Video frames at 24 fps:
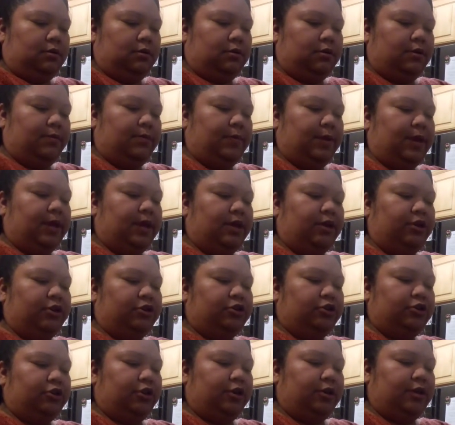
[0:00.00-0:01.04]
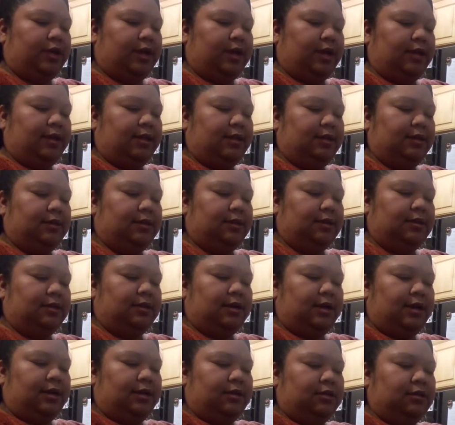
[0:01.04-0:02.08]
So making sure that this is
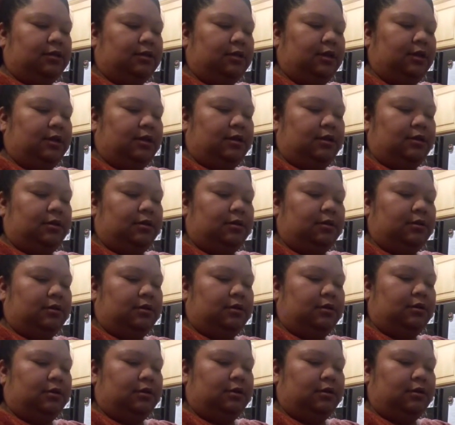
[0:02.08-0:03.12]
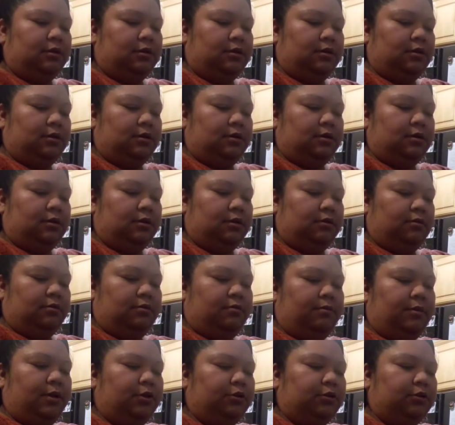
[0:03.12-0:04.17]
nice and
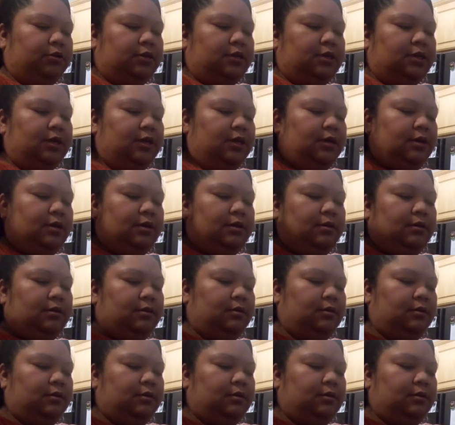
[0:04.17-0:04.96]
melted.